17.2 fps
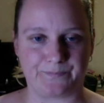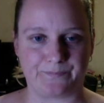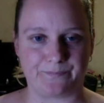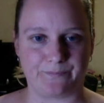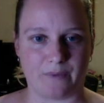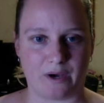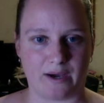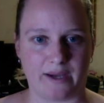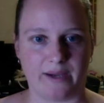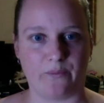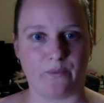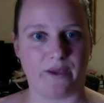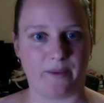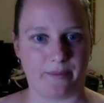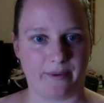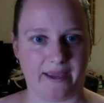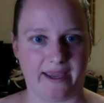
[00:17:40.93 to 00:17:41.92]
my
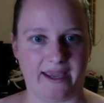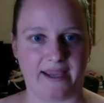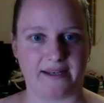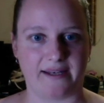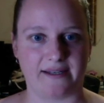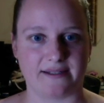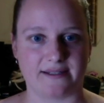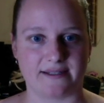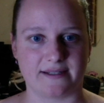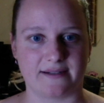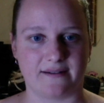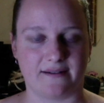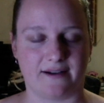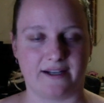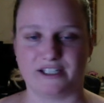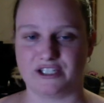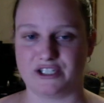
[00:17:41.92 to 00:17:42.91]
whip and
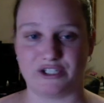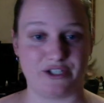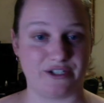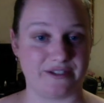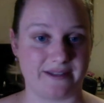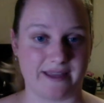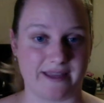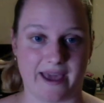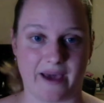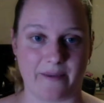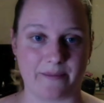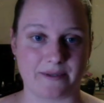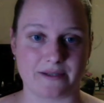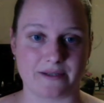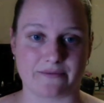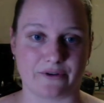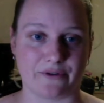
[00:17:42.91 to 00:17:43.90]
I just used the app
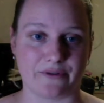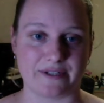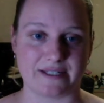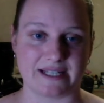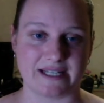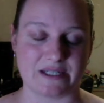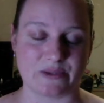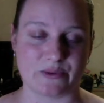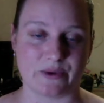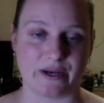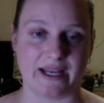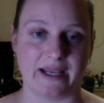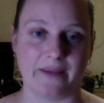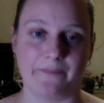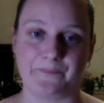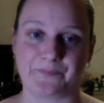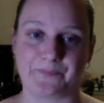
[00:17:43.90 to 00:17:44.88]
to roll the
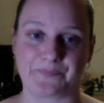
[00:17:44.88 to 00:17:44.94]
D20.